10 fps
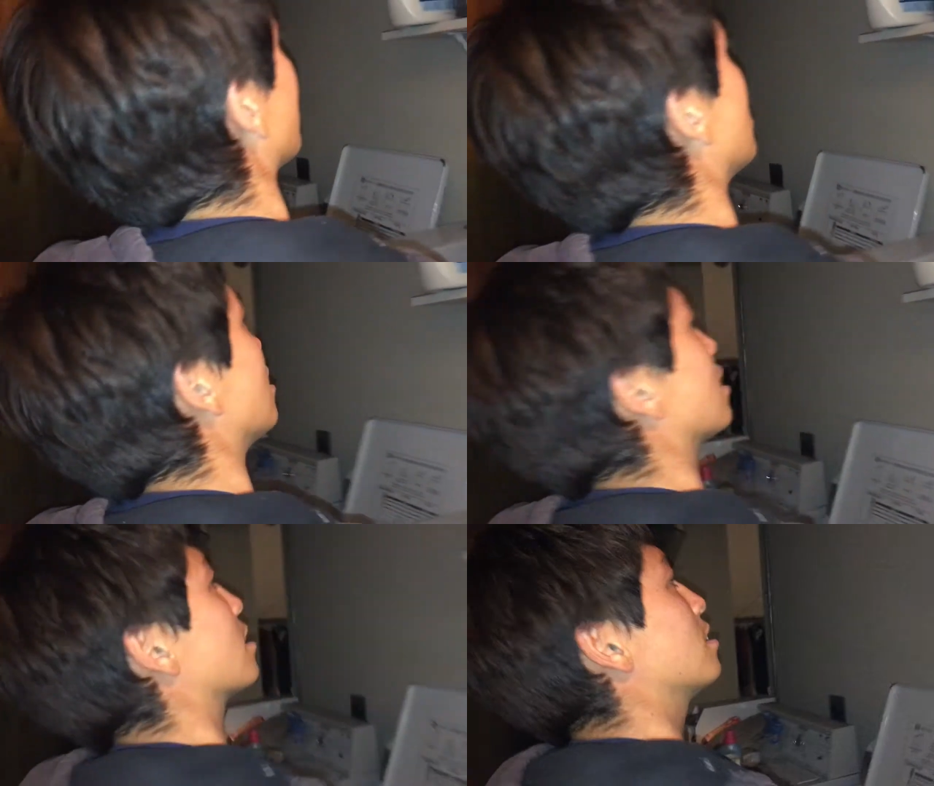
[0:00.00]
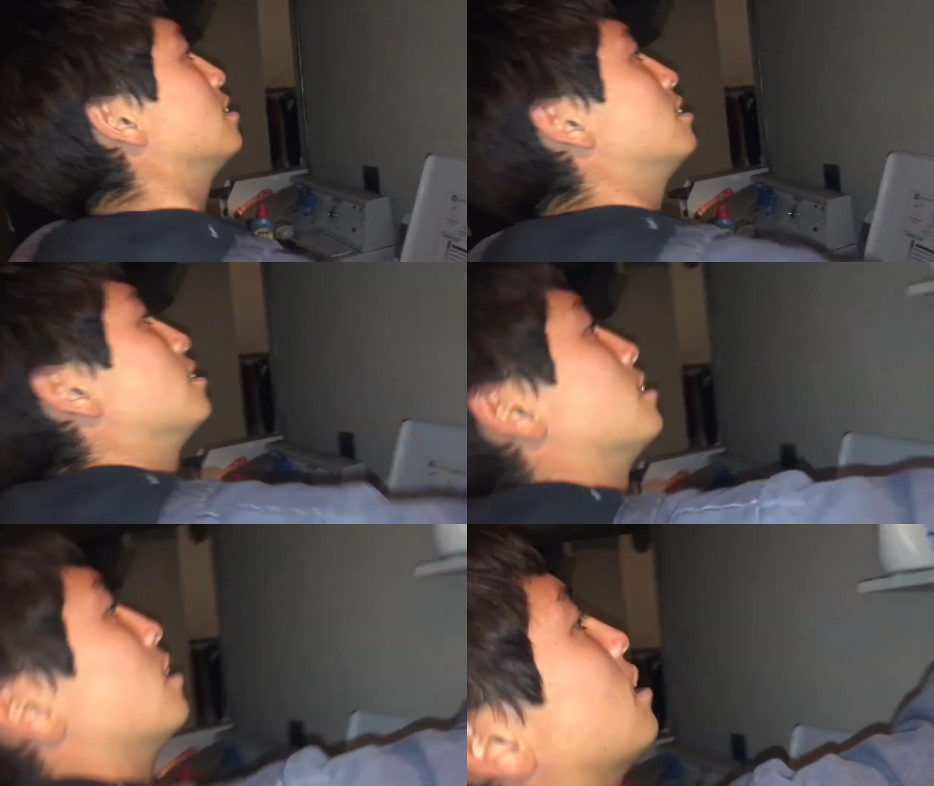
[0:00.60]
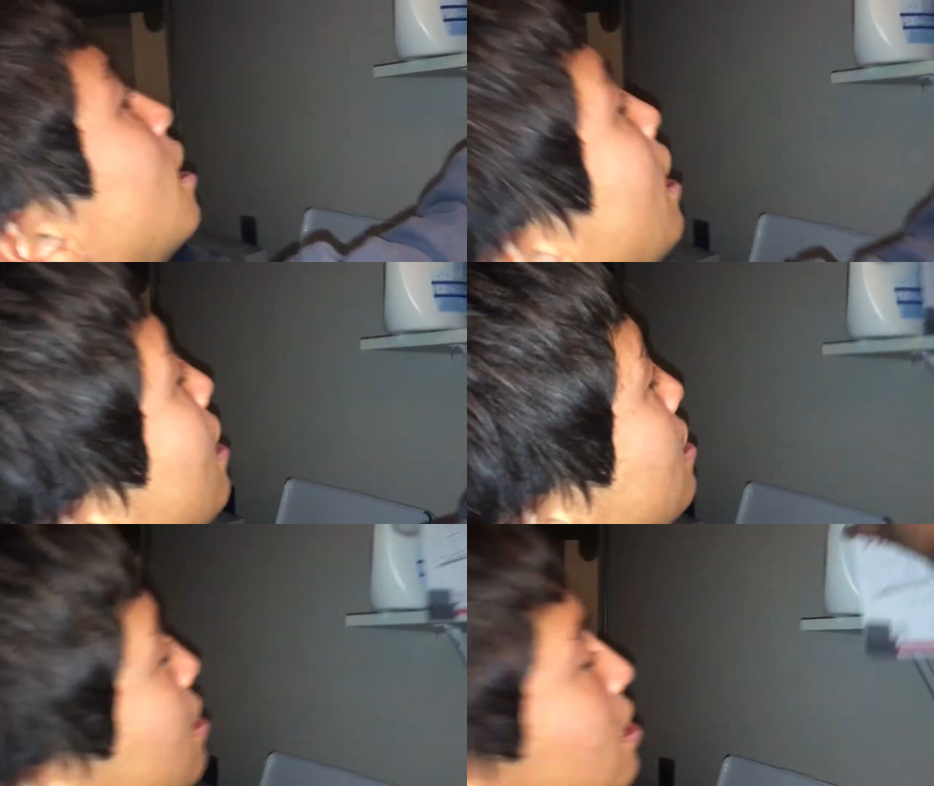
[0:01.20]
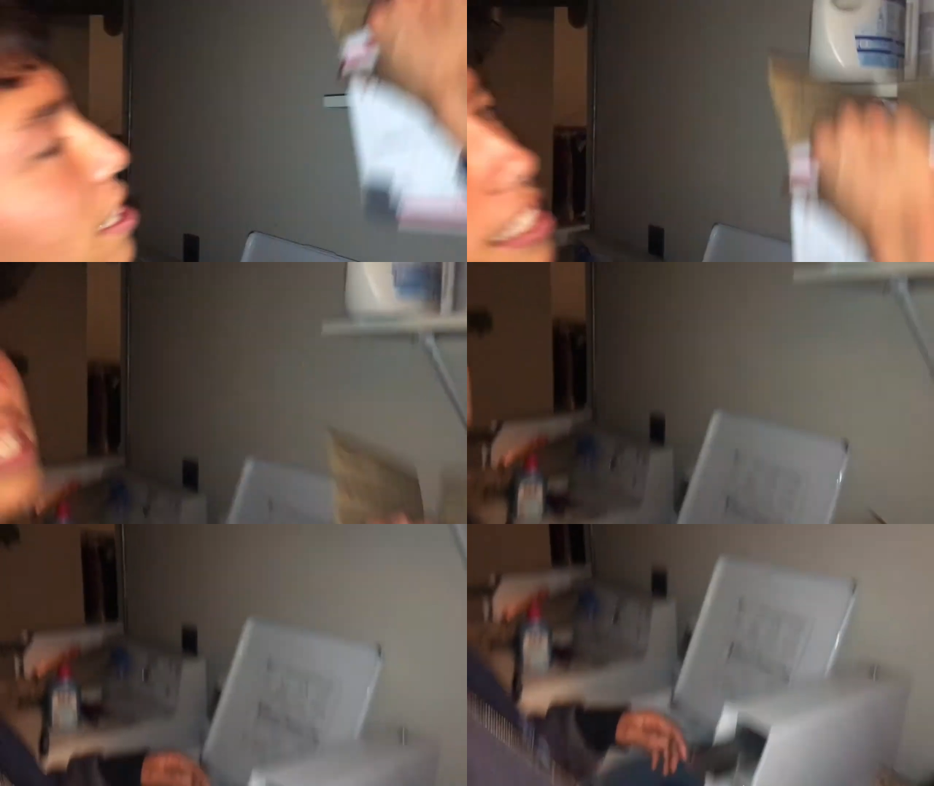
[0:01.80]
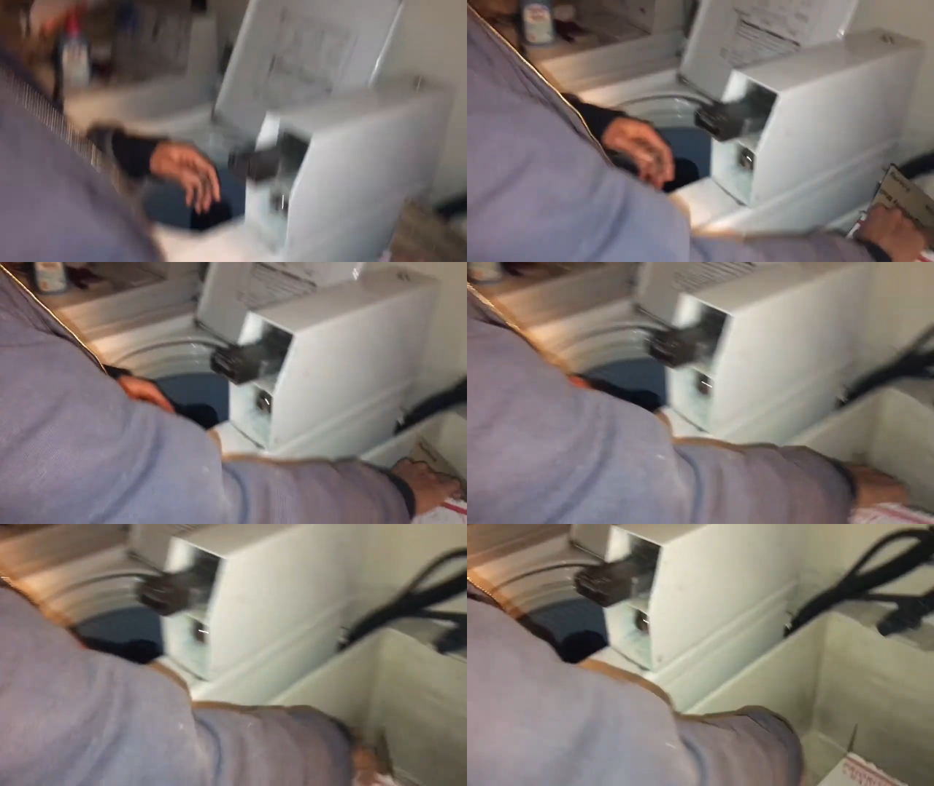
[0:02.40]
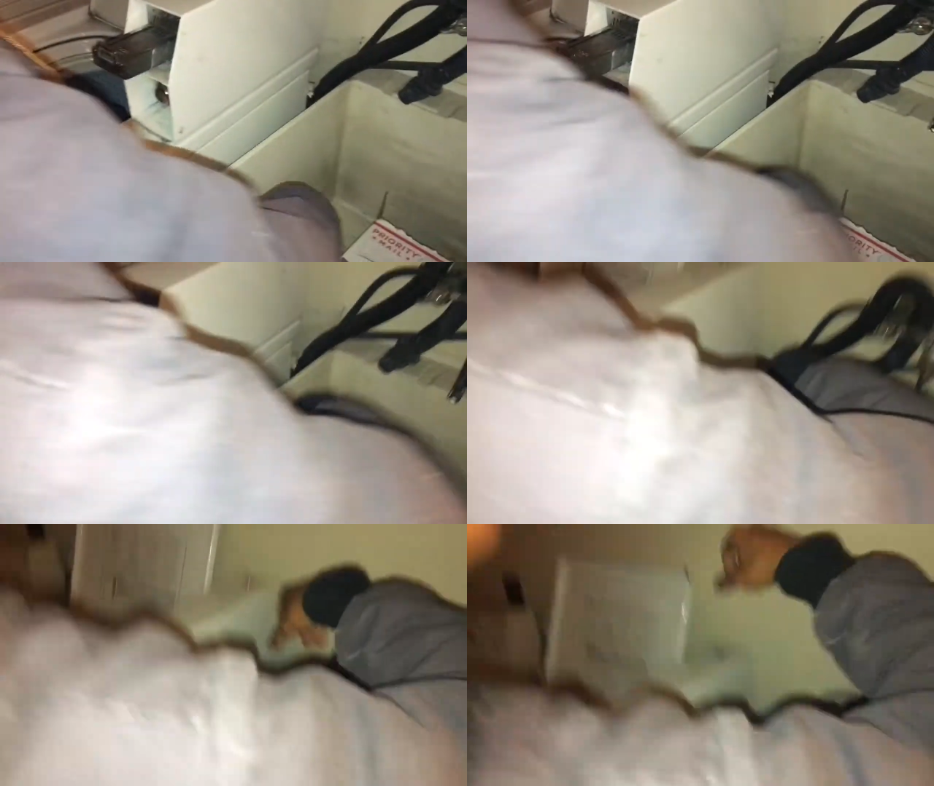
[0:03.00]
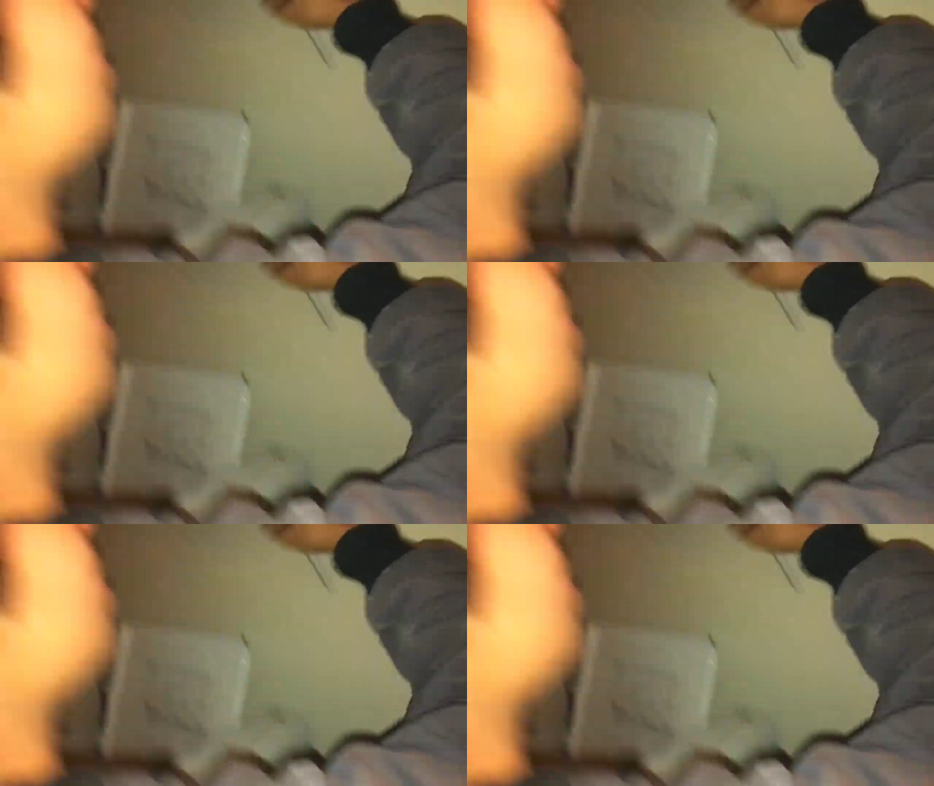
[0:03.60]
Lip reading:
No face is visible, so there are no lips to read.